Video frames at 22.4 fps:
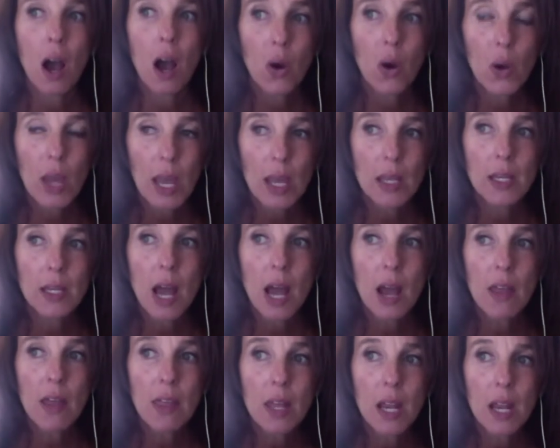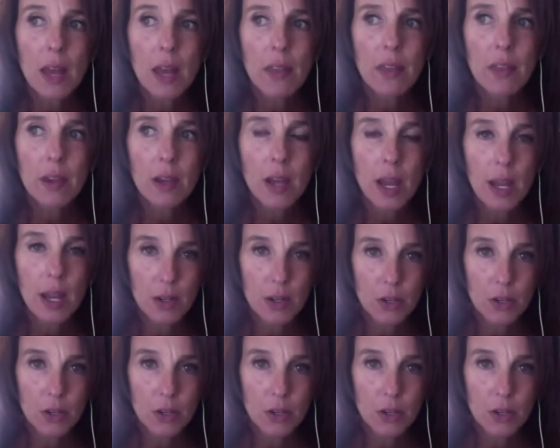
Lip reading: okay, now that I think I